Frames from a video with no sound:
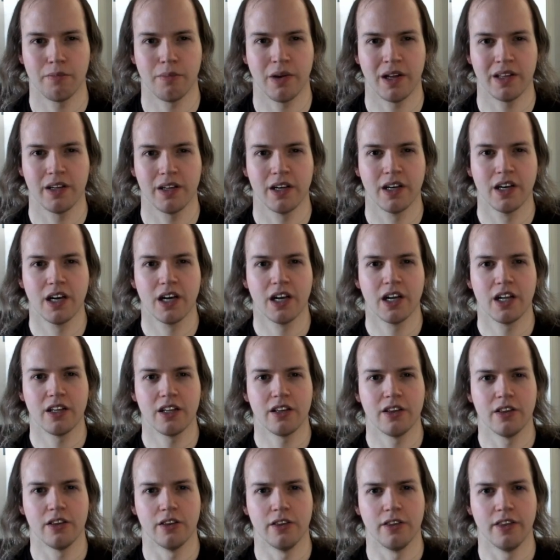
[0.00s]
But
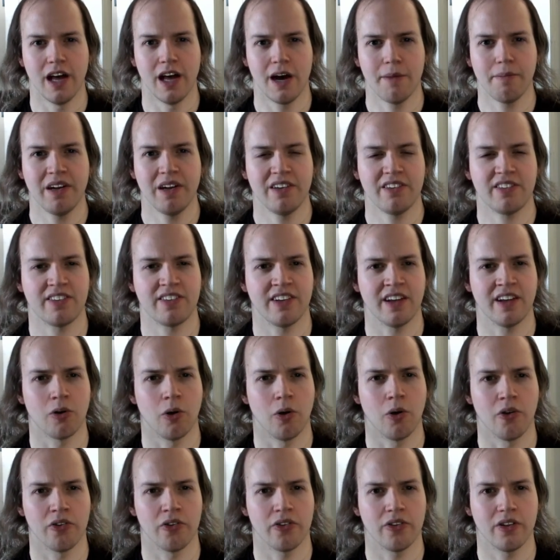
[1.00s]
not many
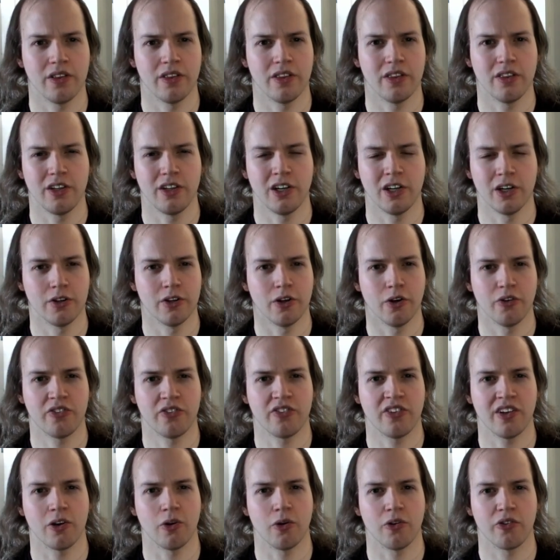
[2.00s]
singles, no
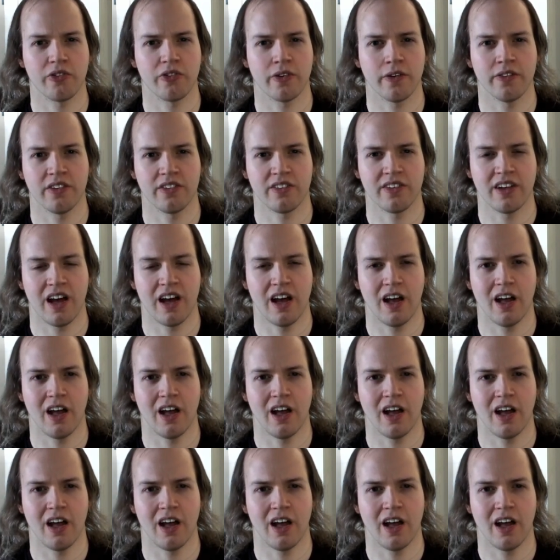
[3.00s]
singles from this.